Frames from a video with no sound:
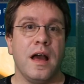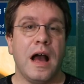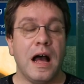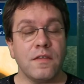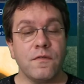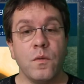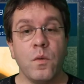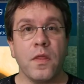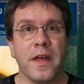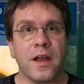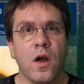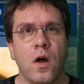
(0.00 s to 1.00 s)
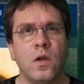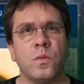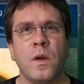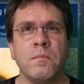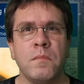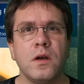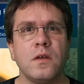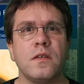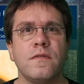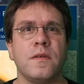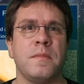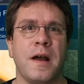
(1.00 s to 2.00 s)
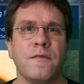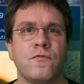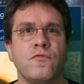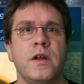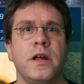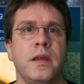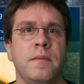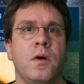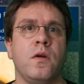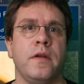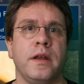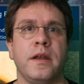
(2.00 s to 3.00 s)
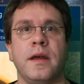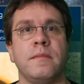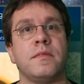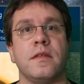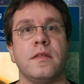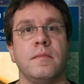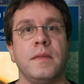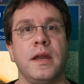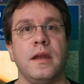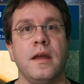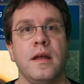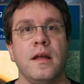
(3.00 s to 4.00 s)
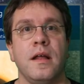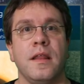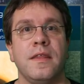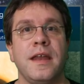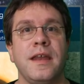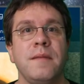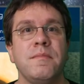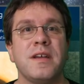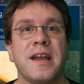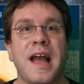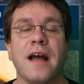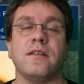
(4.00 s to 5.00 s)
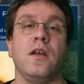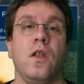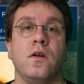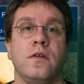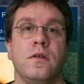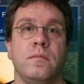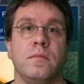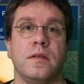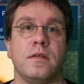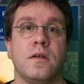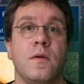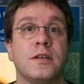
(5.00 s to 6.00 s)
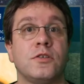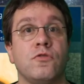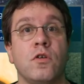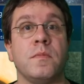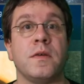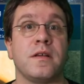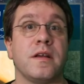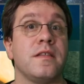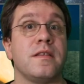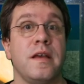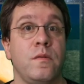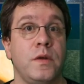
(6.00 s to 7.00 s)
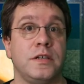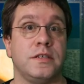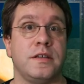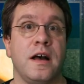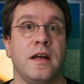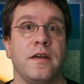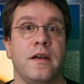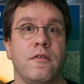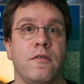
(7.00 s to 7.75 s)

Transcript: As for what they're called, well, most of them have really boring names at the minute. Their names are catalogue numbers, so astronomers can say which star they're